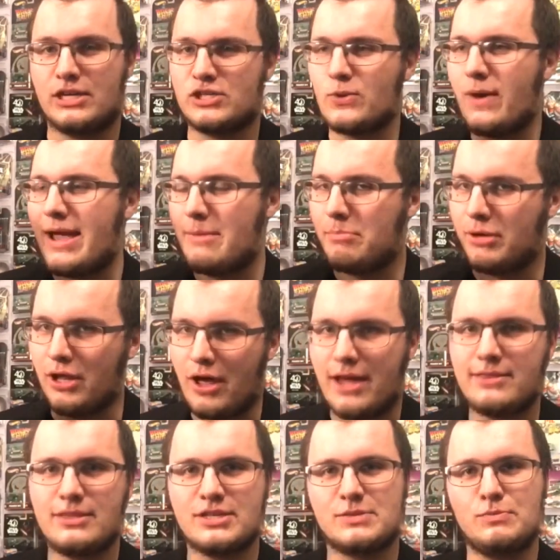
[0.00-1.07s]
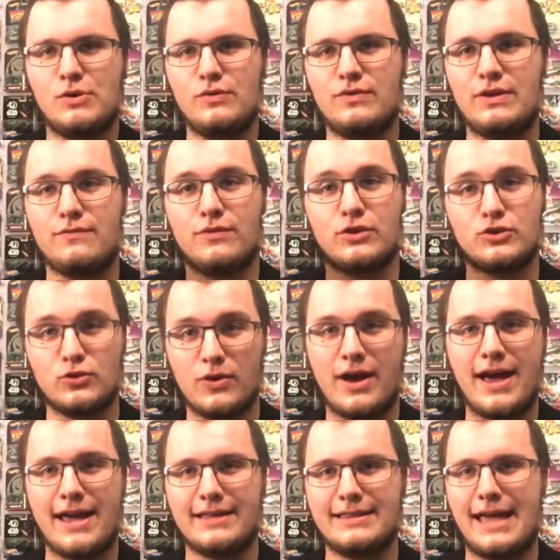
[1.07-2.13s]
So I applaud this movie for
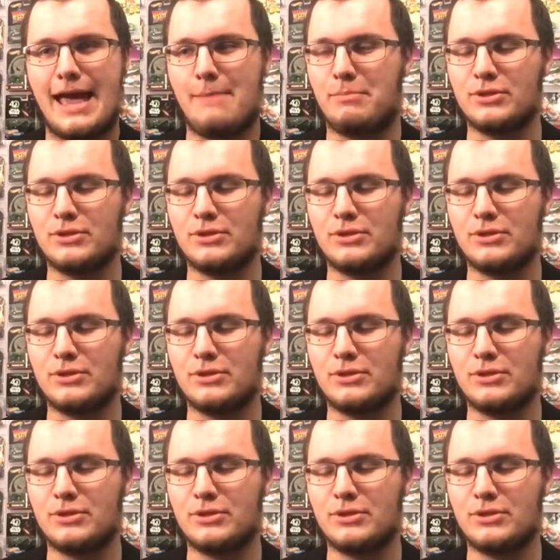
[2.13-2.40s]
trying that,